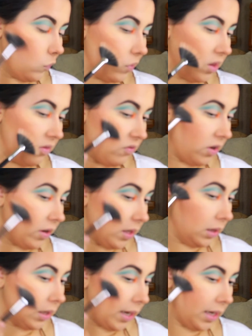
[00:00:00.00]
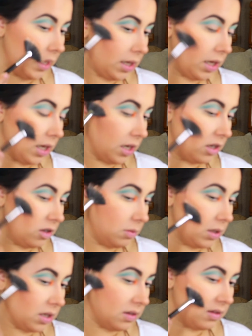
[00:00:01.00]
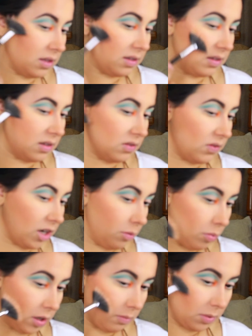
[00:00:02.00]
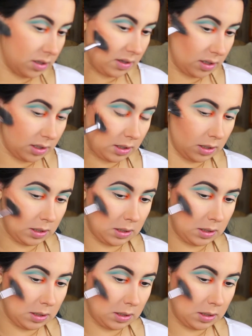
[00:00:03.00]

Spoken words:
with a very light hand because this is very pigmented.